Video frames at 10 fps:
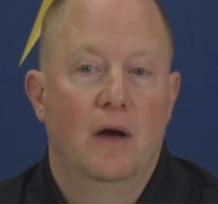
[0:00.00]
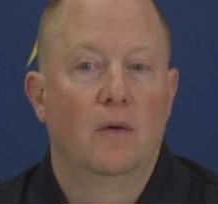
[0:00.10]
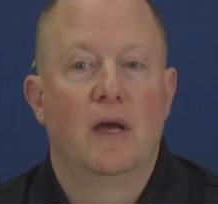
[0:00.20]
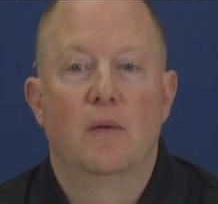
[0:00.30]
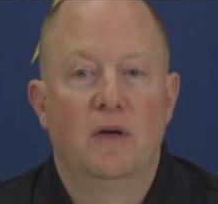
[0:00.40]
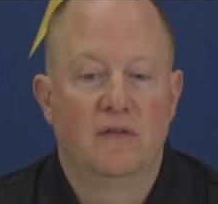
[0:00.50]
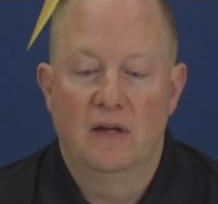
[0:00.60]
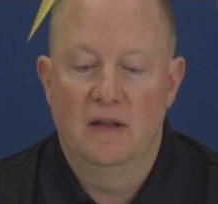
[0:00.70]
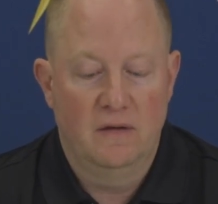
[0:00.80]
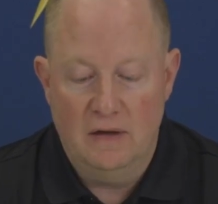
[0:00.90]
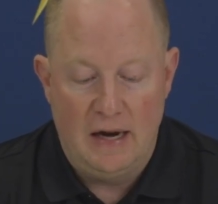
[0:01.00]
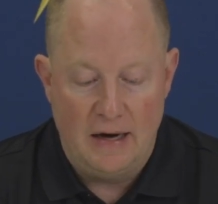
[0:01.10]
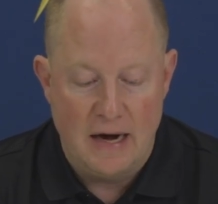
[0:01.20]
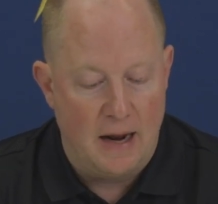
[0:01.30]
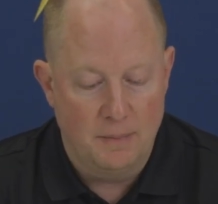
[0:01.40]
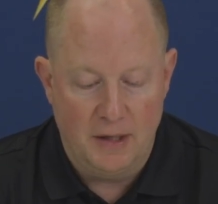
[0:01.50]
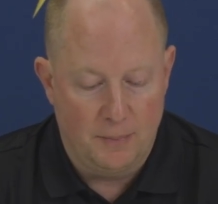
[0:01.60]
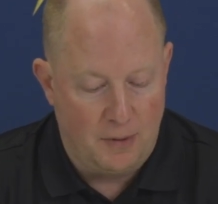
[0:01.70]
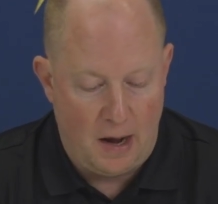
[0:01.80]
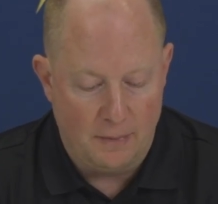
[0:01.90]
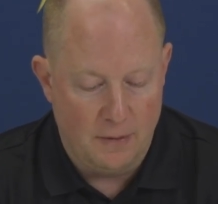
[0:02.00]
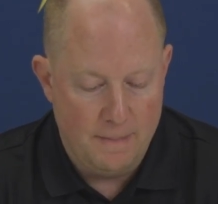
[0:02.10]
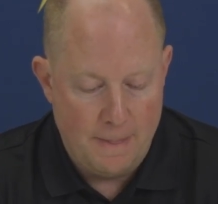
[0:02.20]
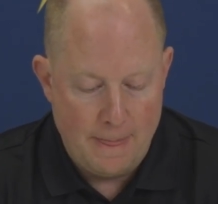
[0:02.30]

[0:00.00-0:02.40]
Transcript: Okay, we see this. It had not been a problem